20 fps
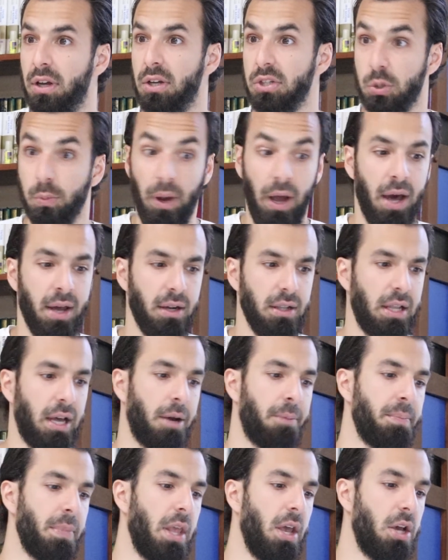
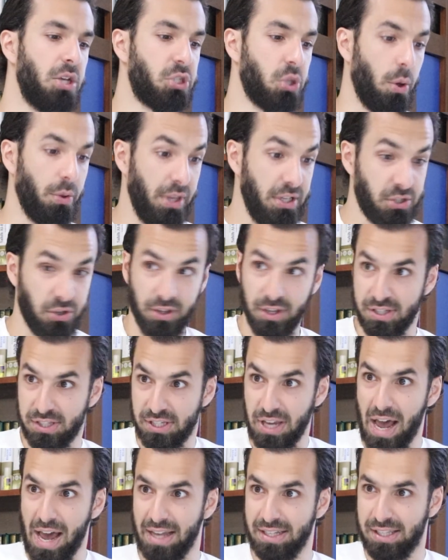Subhanallah. So these are the
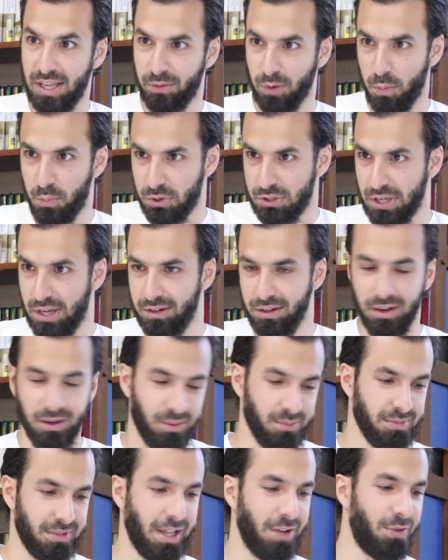sides. They represent, you
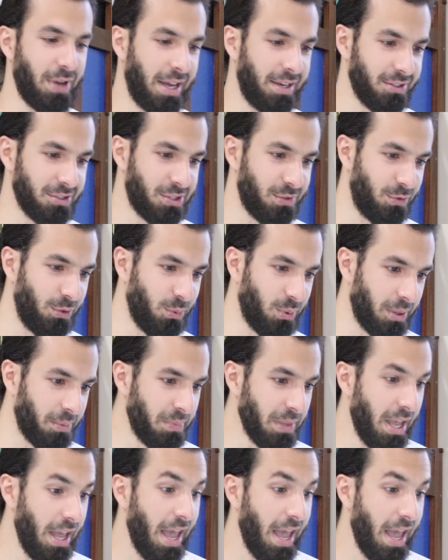know, love handles, if you will.